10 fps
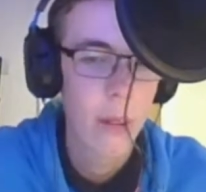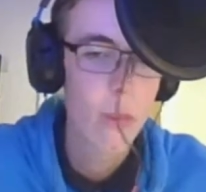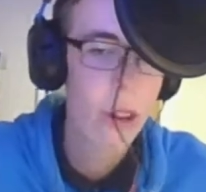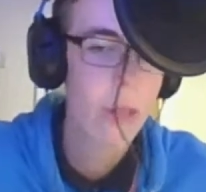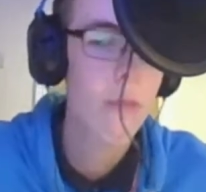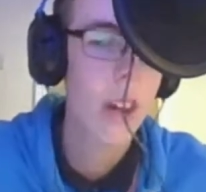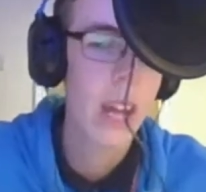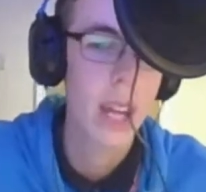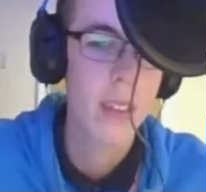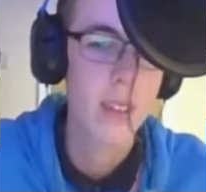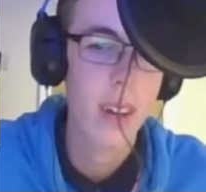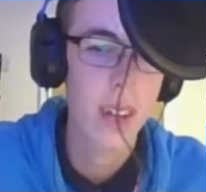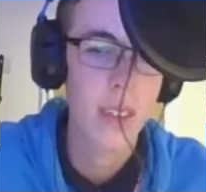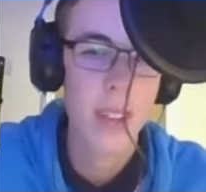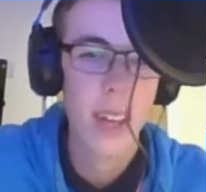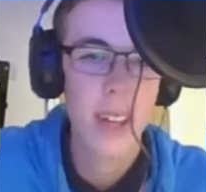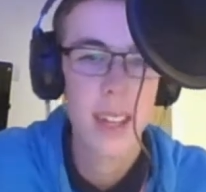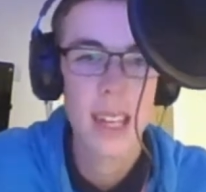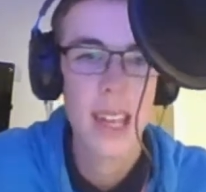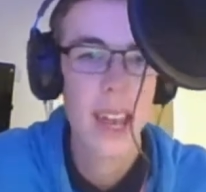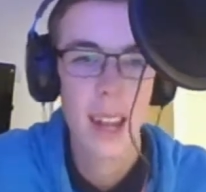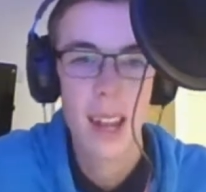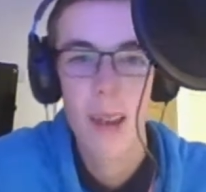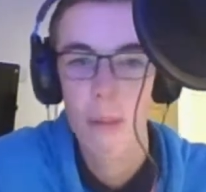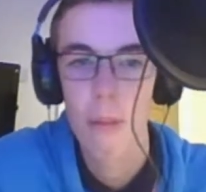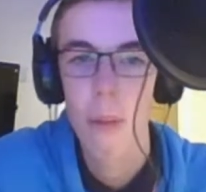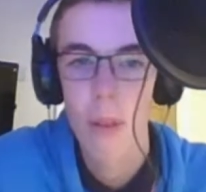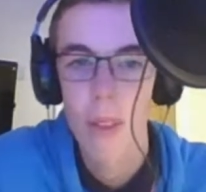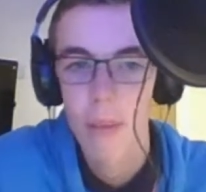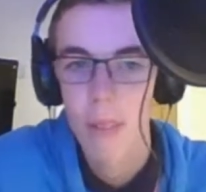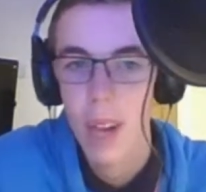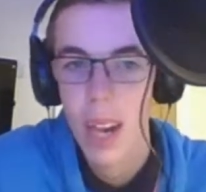one race that I said, yeah, that was boring.